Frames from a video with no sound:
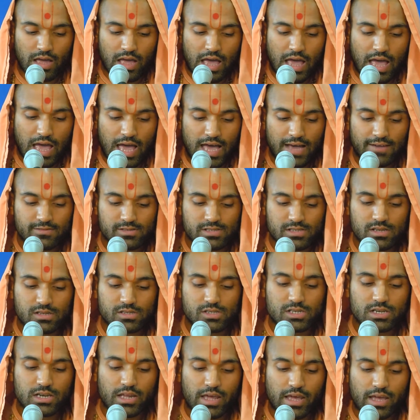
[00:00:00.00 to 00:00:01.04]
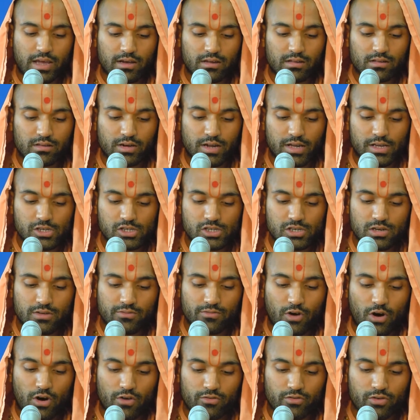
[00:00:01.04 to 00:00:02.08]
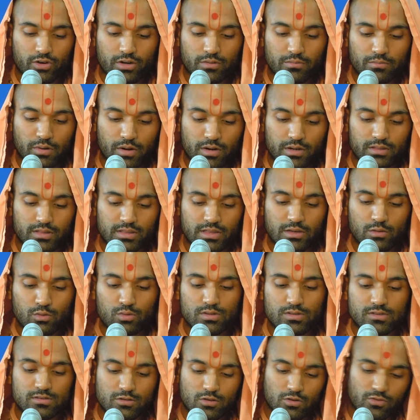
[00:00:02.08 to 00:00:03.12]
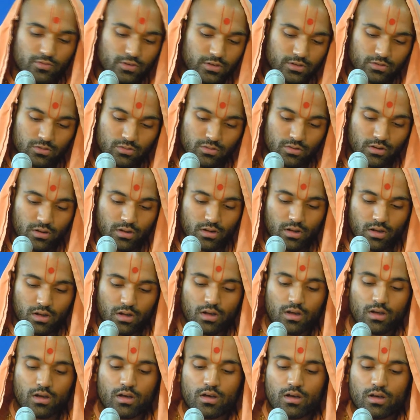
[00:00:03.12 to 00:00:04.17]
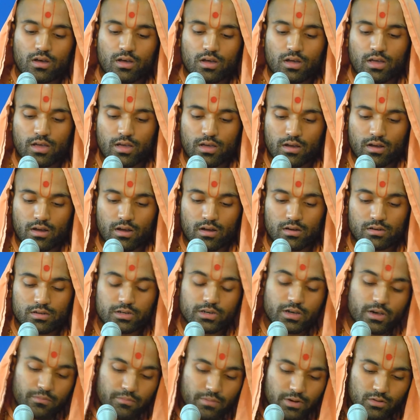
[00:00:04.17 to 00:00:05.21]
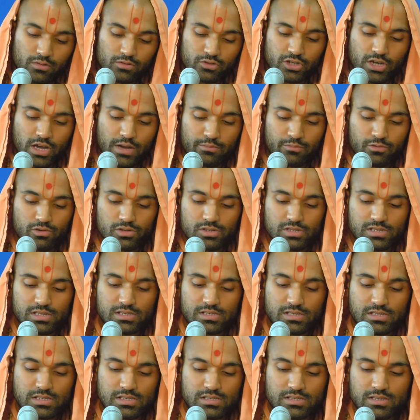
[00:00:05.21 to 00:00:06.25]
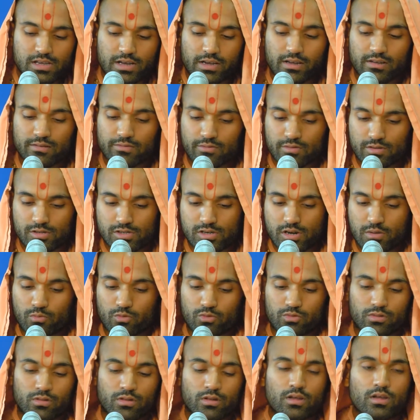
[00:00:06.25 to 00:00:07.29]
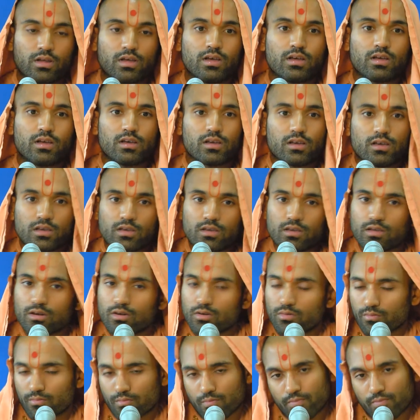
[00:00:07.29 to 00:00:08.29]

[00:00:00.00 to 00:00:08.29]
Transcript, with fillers: have such an inclination of offering bhakti with servitude. Gadhada, middle chapter, 62nd Vachnamrut. You know,